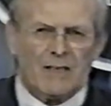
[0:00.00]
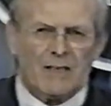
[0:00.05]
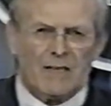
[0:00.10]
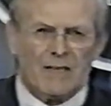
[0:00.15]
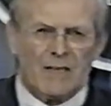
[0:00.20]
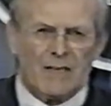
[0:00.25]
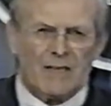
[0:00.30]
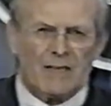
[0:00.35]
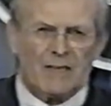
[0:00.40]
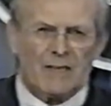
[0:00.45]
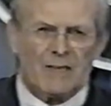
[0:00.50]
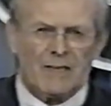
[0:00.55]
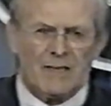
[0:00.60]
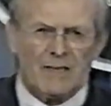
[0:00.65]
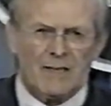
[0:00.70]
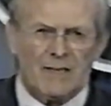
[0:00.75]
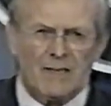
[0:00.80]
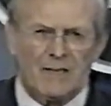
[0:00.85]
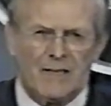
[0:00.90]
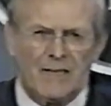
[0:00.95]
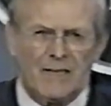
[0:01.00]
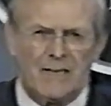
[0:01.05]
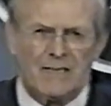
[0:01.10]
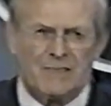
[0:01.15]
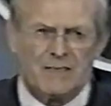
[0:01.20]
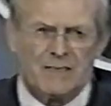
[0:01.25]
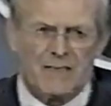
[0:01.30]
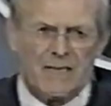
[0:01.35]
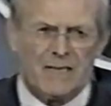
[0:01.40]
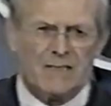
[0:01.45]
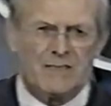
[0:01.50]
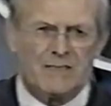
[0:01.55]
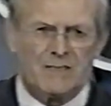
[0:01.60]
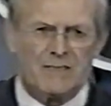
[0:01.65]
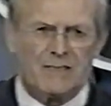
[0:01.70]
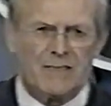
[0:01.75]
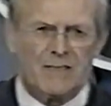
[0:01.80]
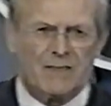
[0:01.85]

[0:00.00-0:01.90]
The United States and